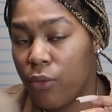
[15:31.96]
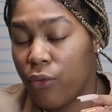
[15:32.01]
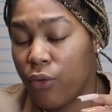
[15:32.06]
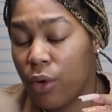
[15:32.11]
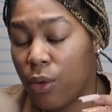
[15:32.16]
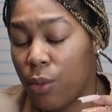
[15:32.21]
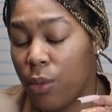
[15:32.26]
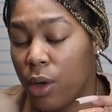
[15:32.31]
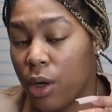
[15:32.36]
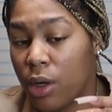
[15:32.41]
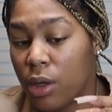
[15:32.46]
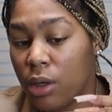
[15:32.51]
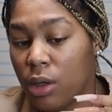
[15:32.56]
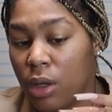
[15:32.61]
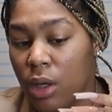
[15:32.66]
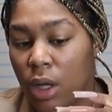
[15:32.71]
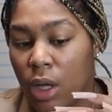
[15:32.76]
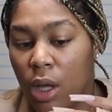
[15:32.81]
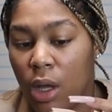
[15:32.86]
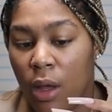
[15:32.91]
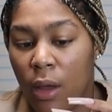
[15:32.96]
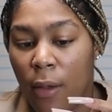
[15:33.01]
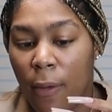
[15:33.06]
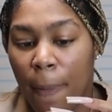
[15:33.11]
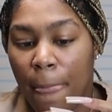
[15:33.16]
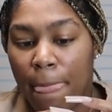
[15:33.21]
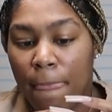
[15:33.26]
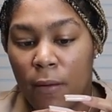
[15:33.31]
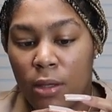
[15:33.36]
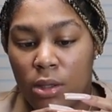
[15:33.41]
for one.
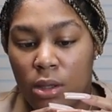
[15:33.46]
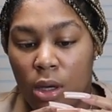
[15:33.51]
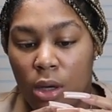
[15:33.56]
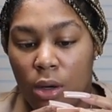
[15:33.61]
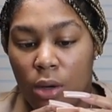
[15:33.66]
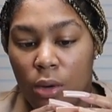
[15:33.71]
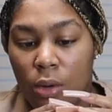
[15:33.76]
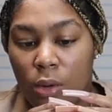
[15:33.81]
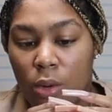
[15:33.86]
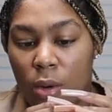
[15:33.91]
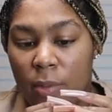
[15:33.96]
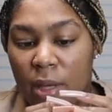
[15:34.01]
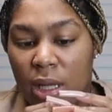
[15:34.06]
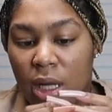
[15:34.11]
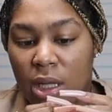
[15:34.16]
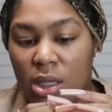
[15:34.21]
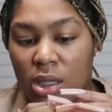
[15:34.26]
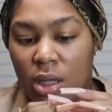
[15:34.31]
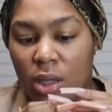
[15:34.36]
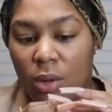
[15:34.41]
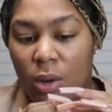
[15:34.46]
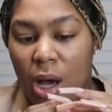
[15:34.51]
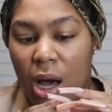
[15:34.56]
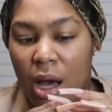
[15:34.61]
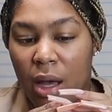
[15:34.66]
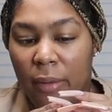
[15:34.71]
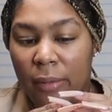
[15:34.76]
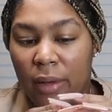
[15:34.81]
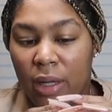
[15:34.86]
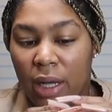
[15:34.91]
So, I mean, that's a little
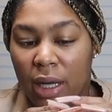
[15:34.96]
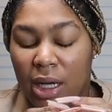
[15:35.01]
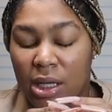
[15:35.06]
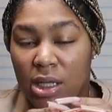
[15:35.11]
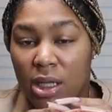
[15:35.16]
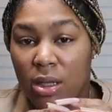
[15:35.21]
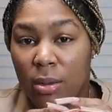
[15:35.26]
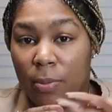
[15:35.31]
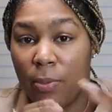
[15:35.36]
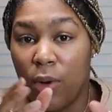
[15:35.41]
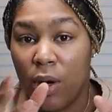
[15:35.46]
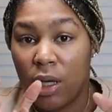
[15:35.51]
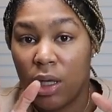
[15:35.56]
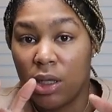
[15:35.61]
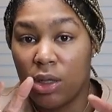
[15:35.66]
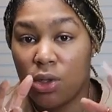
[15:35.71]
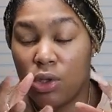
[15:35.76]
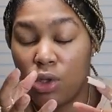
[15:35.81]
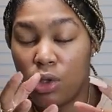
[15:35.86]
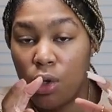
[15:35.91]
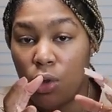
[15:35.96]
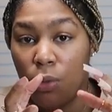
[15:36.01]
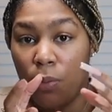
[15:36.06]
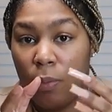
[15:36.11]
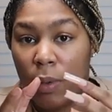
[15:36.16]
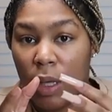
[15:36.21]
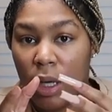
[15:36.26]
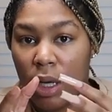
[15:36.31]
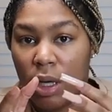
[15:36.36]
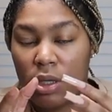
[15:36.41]
high, but like I said, the product is so
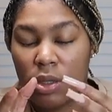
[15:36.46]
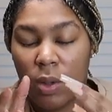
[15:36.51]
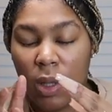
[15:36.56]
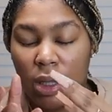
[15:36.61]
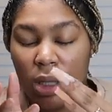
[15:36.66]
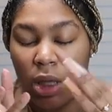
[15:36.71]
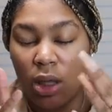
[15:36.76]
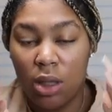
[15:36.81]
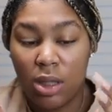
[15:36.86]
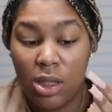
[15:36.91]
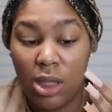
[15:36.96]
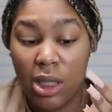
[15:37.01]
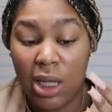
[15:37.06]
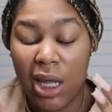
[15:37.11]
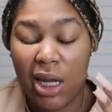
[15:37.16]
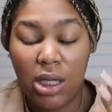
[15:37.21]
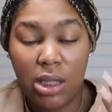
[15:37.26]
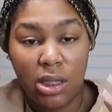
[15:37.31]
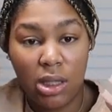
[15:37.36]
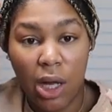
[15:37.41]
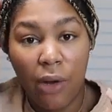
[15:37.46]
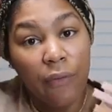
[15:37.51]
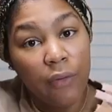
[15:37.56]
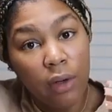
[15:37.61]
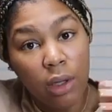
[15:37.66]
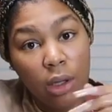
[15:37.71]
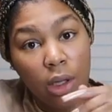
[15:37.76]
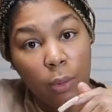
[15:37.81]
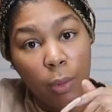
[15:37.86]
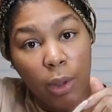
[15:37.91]
big, so I think that is
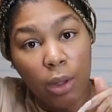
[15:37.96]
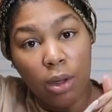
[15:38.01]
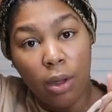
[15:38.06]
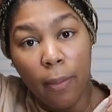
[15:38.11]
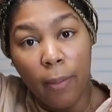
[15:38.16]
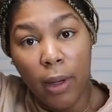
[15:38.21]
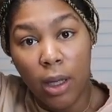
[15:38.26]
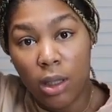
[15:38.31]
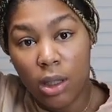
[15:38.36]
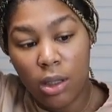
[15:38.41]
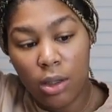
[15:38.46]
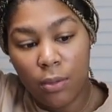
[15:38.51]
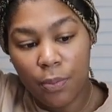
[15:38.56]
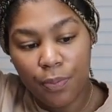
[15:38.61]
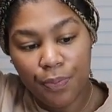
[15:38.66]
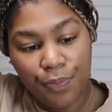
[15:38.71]
definitely worth the money.